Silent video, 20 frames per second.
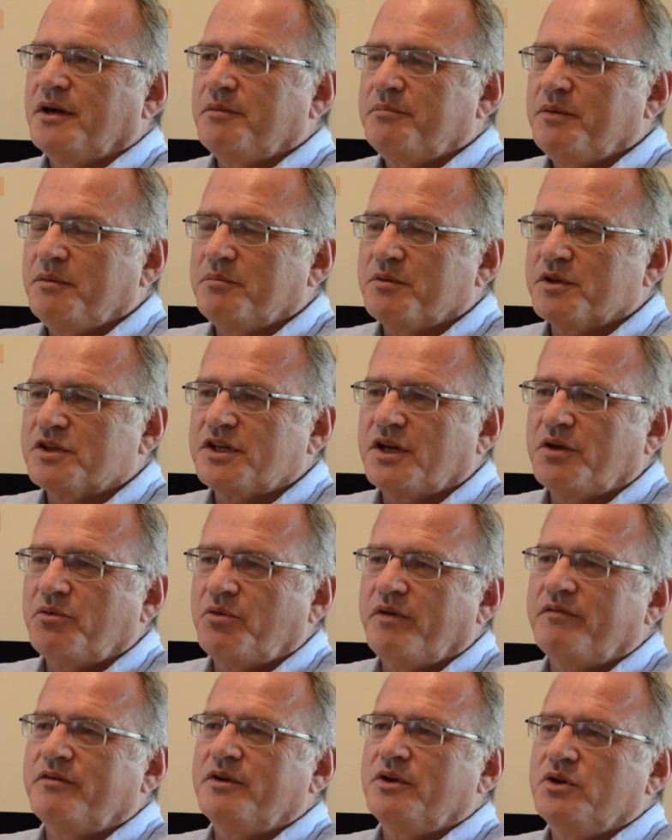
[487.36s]
people say
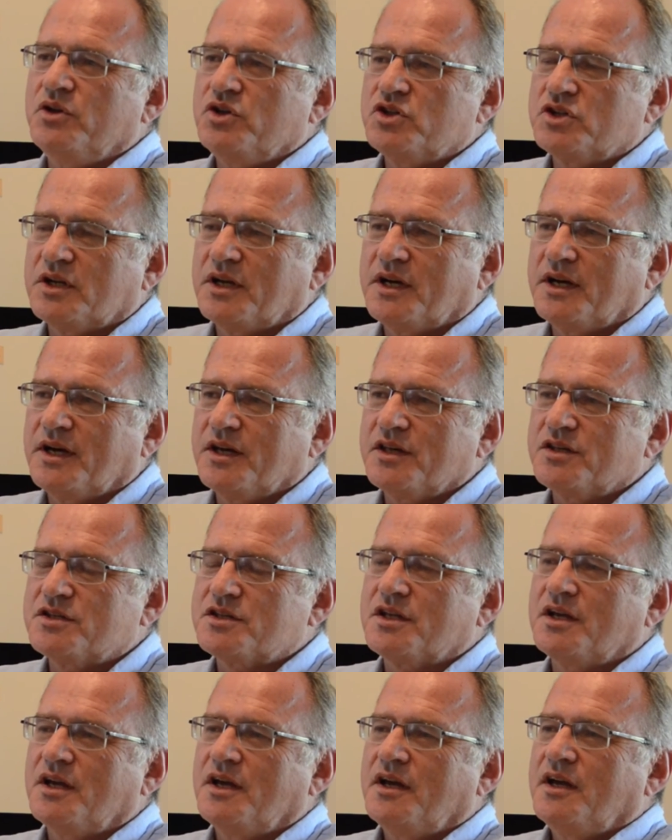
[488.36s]

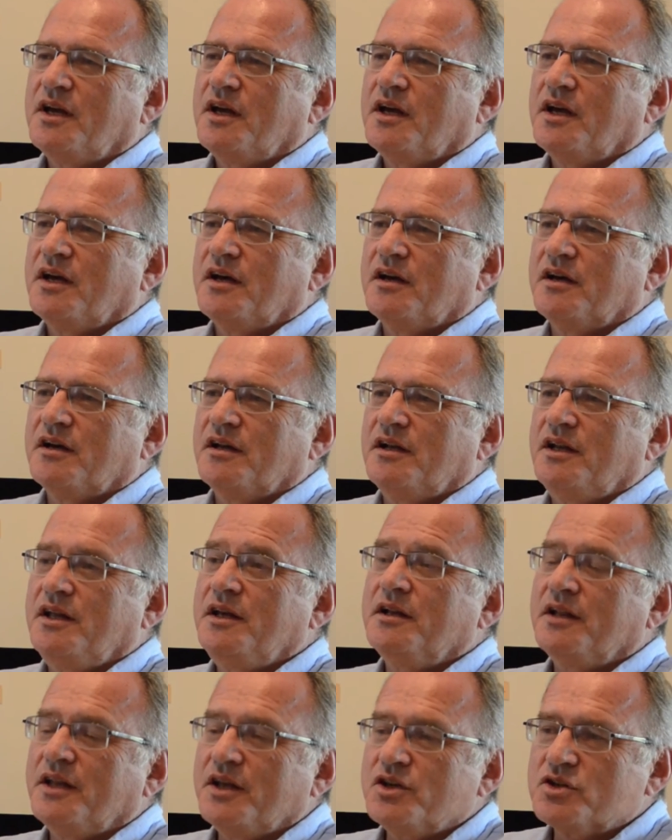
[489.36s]
revolutionized
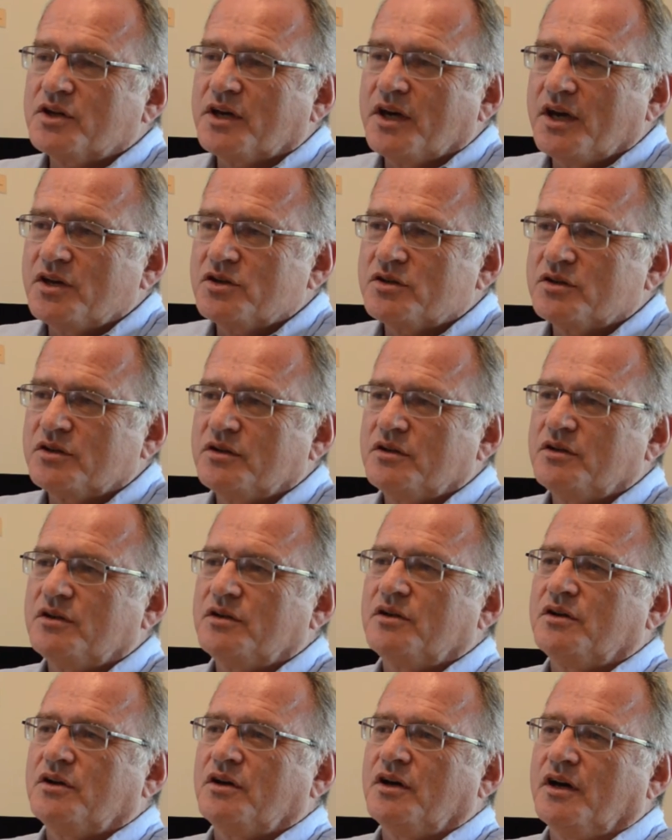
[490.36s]
legal
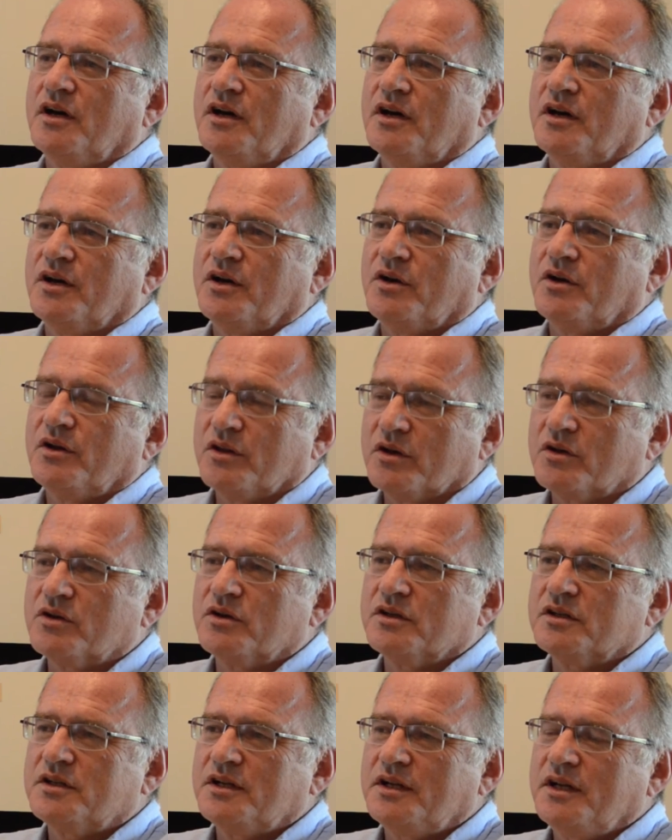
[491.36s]
education on the
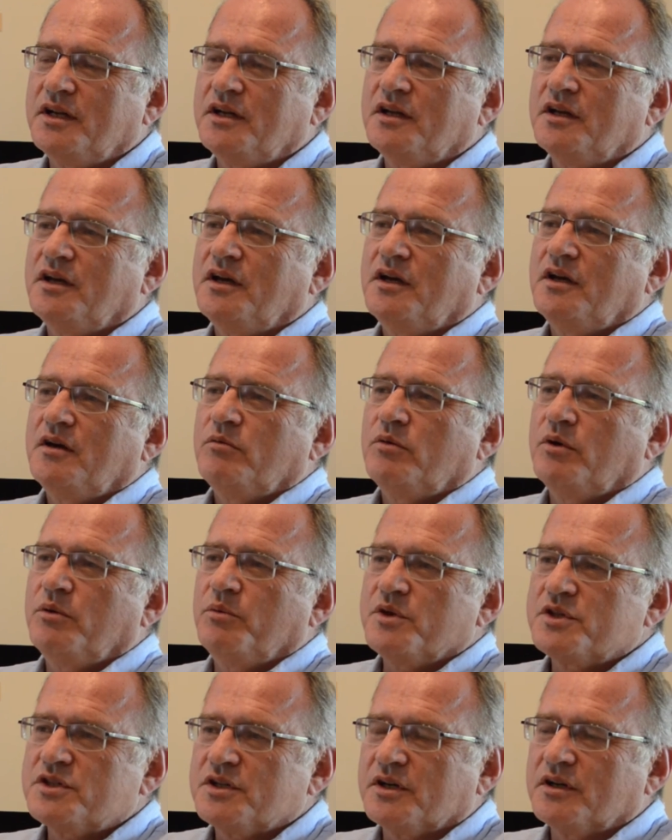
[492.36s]
continent. When
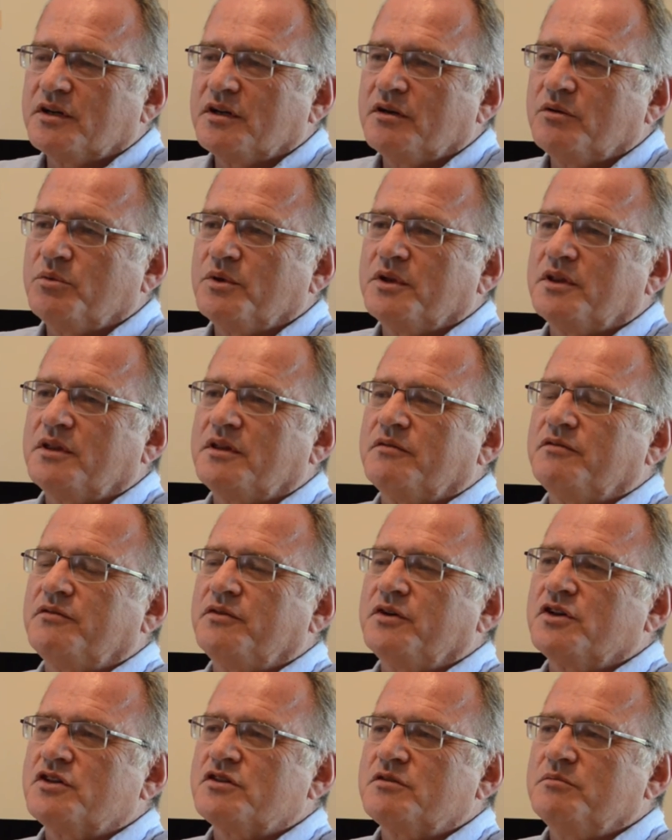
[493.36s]
we started with the
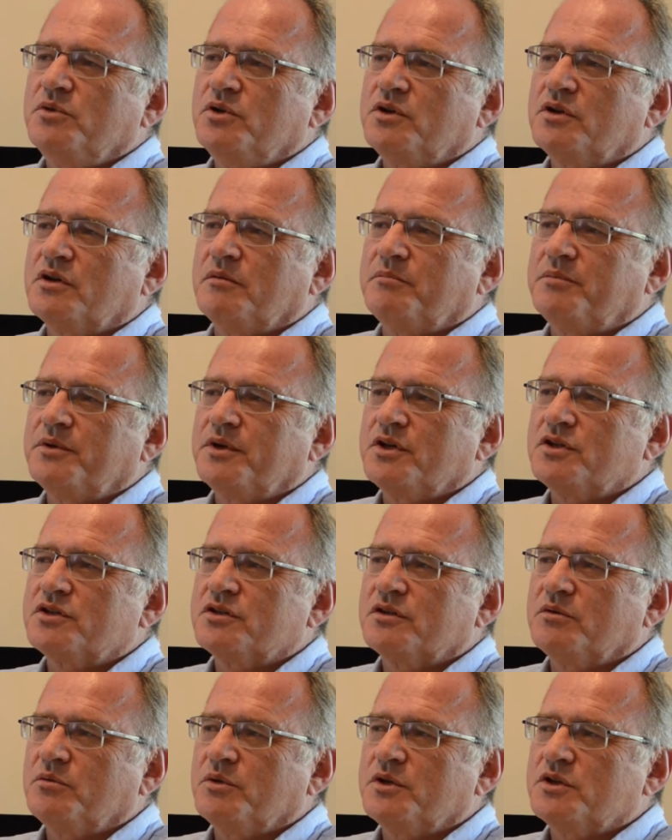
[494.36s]
first moot
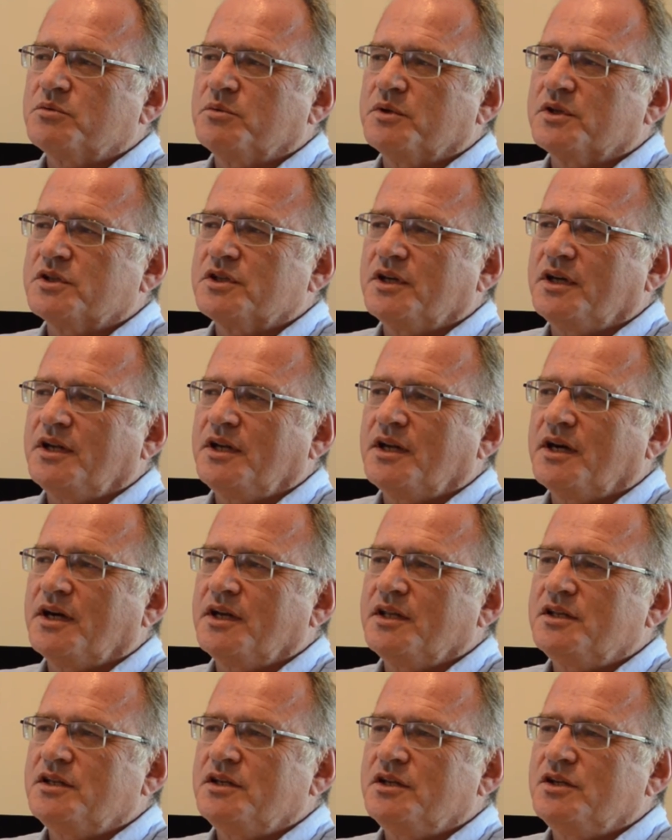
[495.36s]
competition, which was in
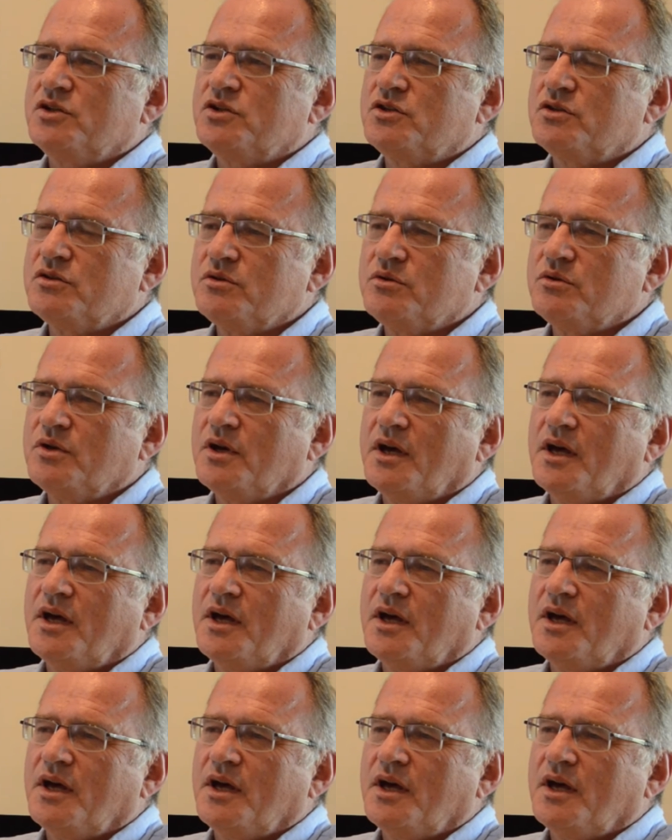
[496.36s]
92,